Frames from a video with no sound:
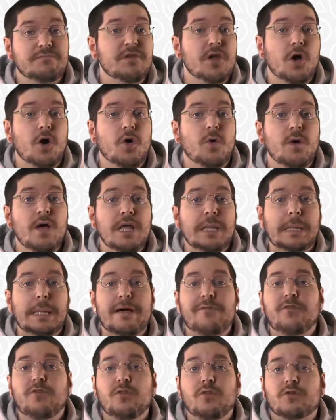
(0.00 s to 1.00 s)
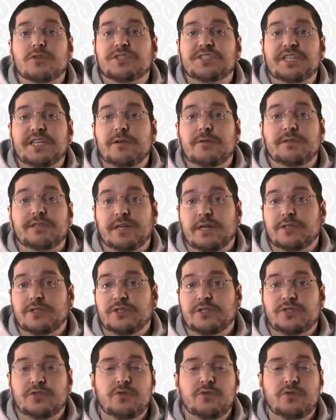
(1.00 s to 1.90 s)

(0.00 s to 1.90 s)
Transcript: no level or secret dungeon